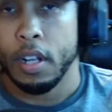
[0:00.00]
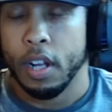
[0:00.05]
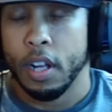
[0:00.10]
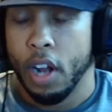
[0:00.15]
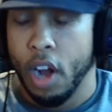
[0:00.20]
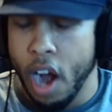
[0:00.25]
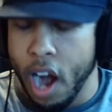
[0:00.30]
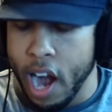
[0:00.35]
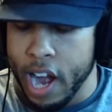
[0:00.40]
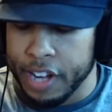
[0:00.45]

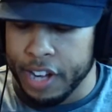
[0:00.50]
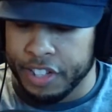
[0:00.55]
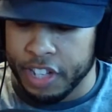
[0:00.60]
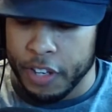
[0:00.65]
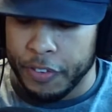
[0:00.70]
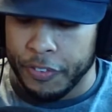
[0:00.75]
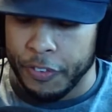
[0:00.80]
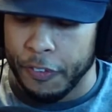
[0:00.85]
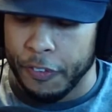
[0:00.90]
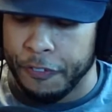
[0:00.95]
All right,
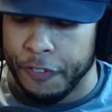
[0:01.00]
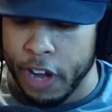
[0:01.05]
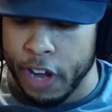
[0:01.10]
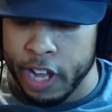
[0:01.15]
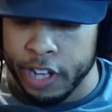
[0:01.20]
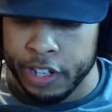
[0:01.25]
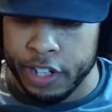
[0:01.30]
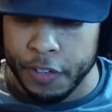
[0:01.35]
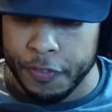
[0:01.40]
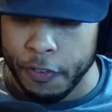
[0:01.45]
just for
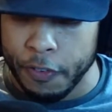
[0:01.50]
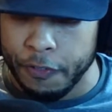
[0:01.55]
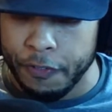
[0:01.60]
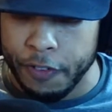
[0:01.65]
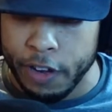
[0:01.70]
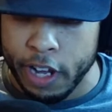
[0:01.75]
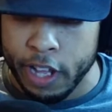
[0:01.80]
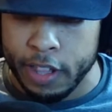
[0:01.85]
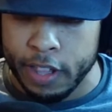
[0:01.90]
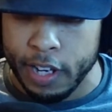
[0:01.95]

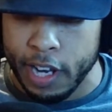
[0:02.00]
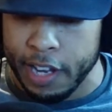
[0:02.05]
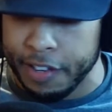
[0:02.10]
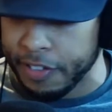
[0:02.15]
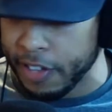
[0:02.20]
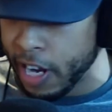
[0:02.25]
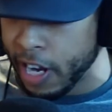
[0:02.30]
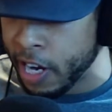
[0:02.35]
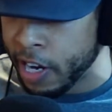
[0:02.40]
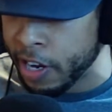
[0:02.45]
fun, let's
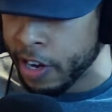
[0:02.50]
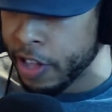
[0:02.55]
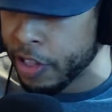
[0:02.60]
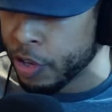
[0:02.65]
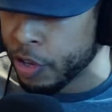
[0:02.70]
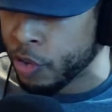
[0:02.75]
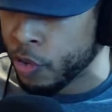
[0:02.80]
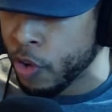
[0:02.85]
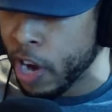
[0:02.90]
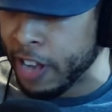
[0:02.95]
say another
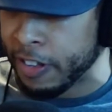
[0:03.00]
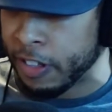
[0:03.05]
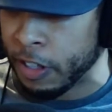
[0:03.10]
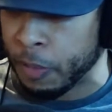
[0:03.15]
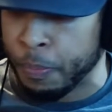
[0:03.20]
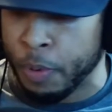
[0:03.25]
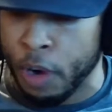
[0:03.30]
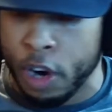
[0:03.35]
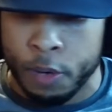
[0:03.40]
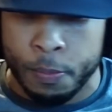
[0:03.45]

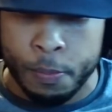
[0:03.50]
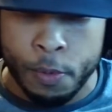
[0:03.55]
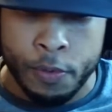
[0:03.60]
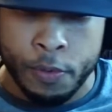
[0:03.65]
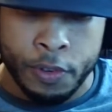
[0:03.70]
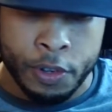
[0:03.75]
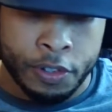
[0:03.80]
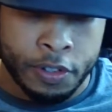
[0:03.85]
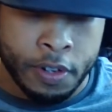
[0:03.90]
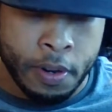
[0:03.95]
Jurassic Park
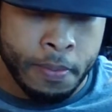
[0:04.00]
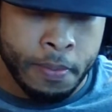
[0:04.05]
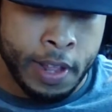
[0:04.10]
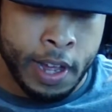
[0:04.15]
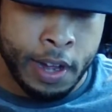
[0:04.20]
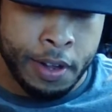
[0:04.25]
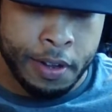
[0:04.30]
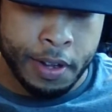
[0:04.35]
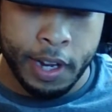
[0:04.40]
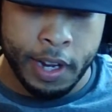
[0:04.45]
movie is coming
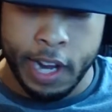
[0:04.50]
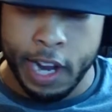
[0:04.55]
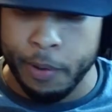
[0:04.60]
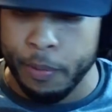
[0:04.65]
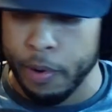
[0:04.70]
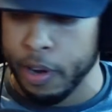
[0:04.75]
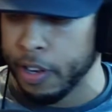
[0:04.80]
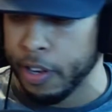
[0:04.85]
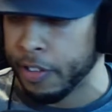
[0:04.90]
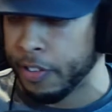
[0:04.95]
out, and they
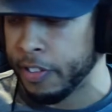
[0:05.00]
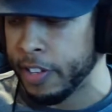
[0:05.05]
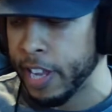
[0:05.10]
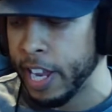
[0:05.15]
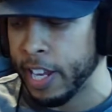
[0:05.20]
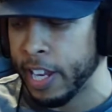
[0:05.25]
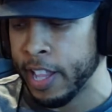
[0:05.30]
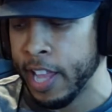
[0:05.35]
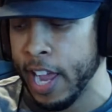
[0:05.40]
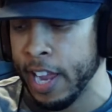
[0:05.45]
want to
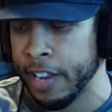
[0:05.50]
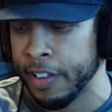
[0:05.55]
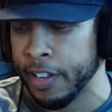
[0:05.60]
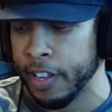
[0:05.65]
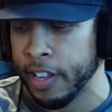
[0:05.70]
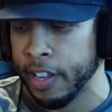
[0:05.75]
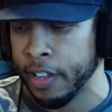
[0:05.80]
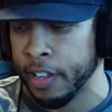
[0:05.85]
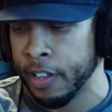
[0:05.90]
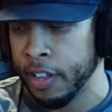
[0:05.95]
take an
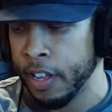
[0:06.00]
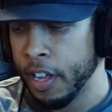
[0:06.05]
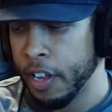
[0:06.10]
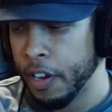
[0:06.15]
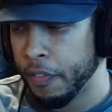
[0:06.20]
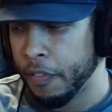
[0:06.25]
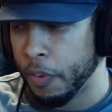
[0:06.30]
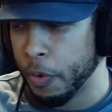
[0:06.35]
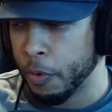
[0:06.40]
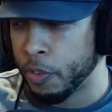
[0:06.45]
idea
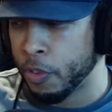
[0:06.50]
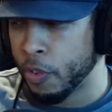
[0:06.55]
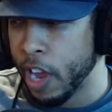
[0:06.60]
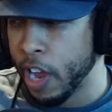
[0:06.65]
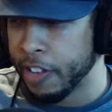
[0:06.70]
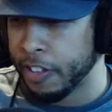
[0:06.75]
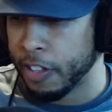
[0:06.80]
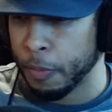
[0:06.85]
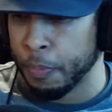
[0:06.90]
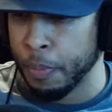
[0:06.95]
from
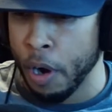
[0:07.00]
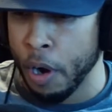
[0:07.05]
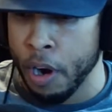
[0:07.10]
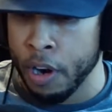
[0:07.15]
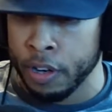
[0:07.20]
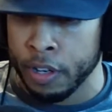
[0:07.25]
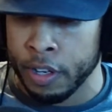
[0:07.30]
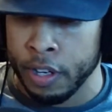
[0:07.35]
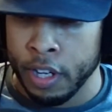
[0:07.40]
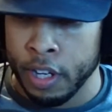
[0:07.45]
Jurassic
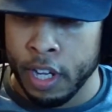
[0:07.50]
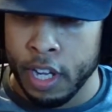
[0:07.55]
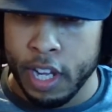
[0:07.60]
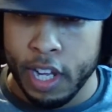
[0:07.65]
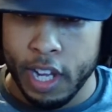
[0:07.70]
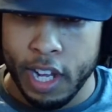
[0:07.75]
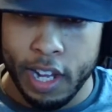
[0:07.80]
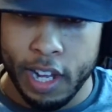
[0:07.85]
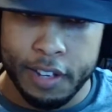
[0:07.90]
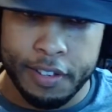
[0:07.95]
Park
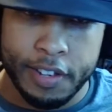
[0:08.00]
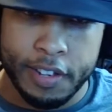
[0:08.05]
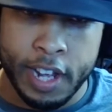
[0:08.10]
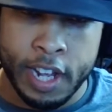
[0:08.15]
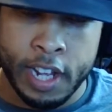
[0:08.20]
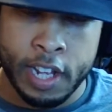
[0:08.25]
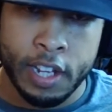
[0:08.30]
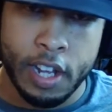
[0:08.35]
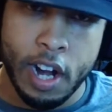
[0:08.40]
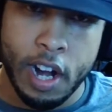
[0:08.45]
and
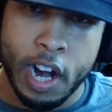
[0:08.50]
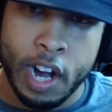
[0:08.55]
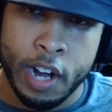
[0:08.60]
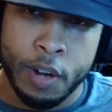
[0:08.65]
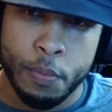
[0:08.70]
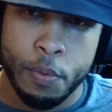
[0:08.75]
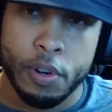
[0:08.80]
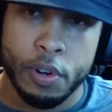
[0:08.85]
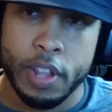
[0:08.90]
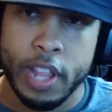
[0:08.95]
say, all right,
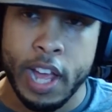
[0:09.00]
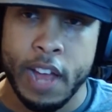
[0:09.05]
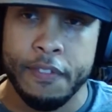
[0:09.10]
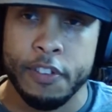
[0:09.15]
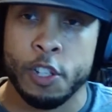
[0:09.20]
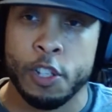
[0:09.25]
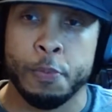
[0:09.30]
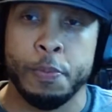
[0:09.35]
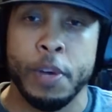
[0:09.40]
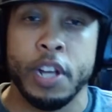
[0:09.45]
we're gonna have a
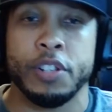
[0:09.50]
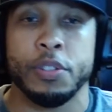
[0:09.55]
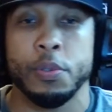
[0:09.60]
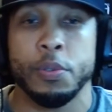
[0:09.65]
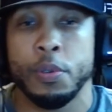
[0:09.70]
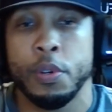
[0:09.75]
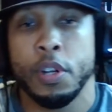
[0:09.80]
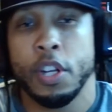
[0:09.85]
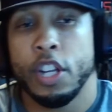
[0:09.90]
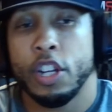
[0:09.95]

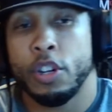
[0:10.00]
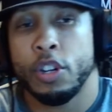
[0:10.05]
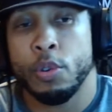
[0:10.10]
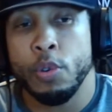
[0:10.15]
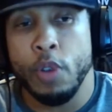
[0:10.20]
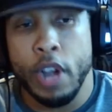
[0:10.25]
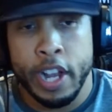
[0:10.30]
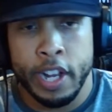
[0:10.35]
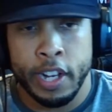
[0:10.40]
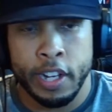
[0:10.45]
special
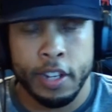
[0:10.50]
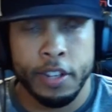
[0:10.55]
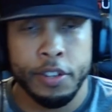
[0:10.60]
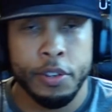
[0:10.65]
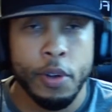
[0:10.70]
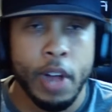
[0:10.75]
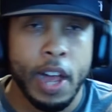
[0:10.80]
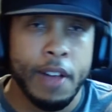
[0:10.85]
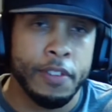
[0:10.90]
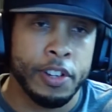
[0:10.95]
crate.
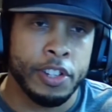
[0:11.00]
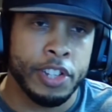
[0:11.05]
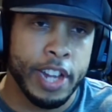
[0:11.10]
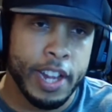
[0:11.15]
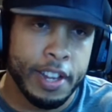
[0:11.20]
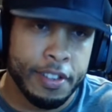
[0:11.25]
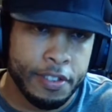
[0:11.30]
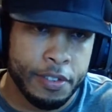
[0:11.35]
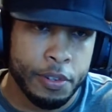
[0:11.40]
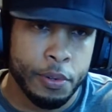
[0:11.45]
You'll have a
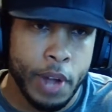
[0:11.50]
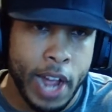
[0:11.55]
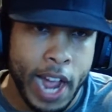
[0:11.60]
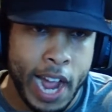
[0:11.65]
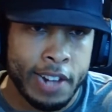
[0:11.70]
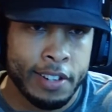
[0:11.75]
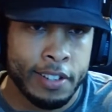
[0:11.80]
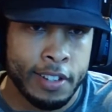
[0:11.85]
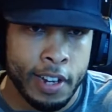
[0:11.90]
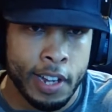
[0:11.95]
chance to
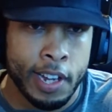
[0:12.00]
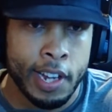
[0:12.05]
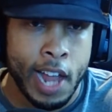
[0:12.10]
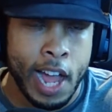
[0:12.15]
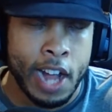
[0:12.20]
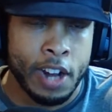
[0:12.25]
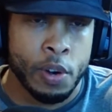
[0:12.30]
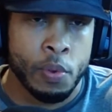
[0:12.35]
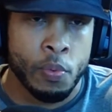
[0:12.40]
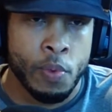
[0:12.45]
actually
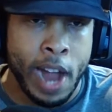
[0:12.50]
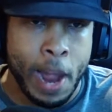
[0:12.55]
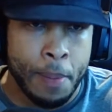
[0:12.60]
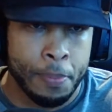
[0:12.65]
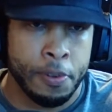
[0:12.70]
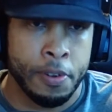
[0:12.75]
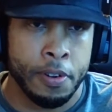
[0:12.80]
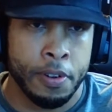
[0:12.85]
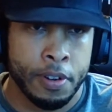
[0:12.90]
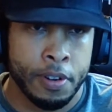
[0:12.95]
unlock a raptor.